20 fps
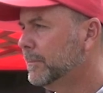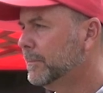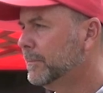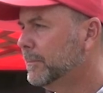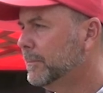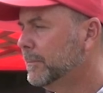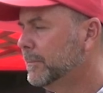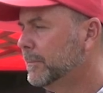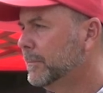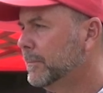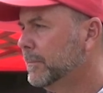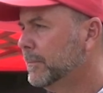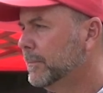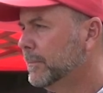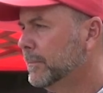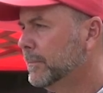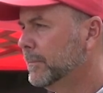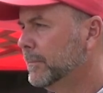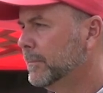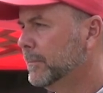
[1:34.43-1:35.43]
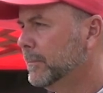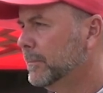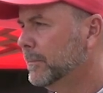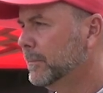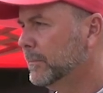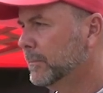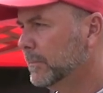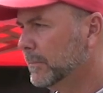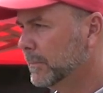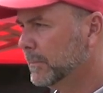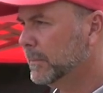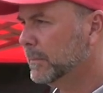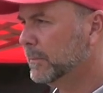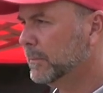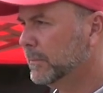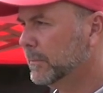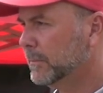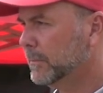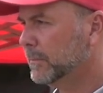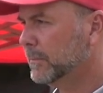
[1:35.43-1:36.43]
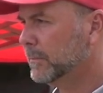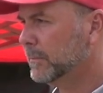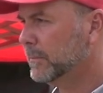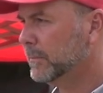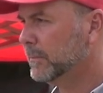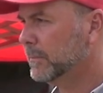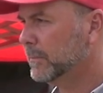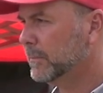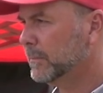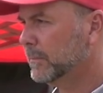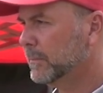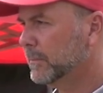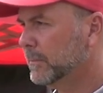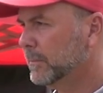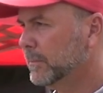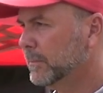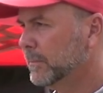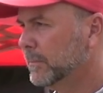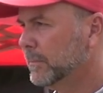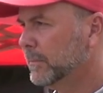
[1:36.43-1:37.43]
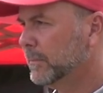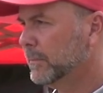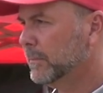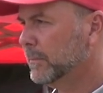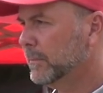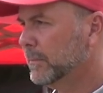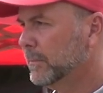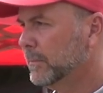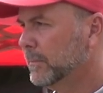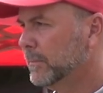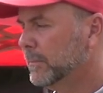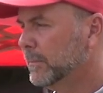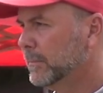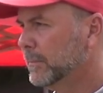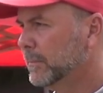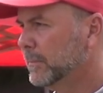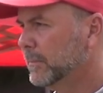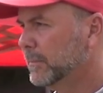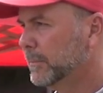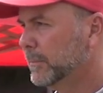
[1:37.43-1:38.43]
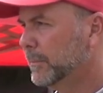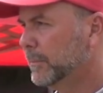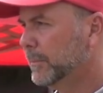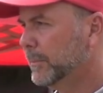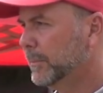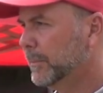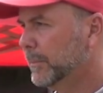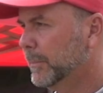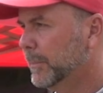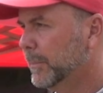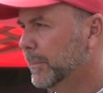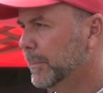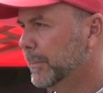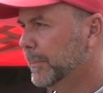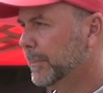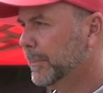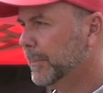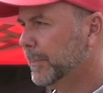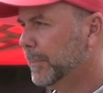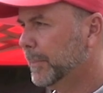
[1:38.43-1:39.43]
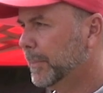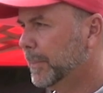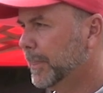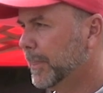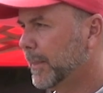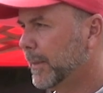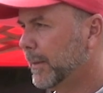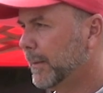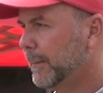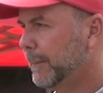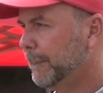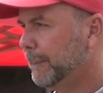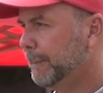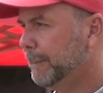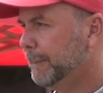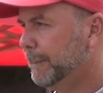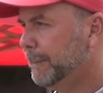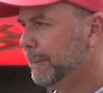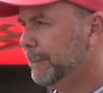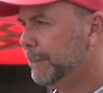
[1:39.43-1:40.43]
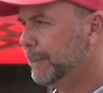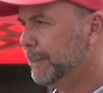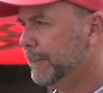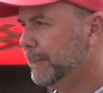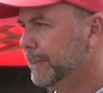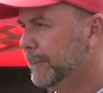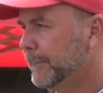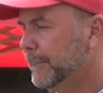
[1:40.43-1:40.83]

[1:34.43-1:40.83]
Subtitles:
No words are spoken by the person on screen.